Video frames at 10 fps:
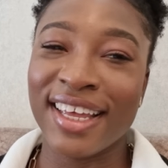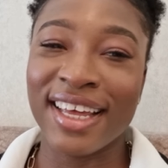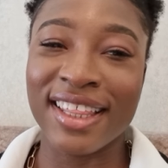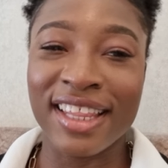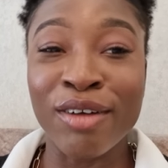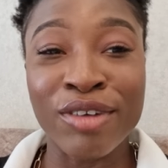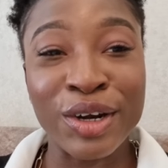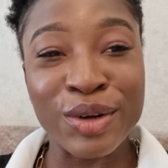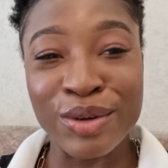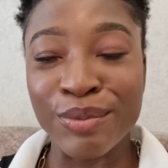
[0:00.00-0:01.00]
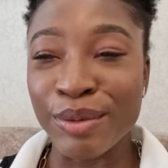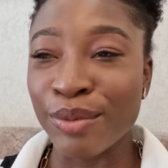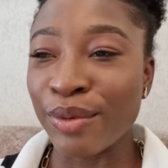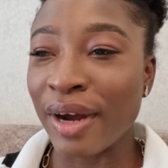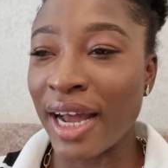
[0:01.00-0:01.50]
yeah they're very good
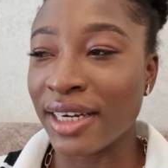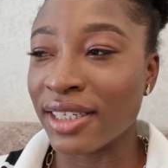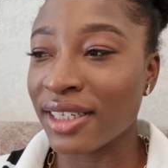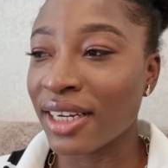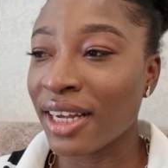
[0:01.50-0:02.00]
people and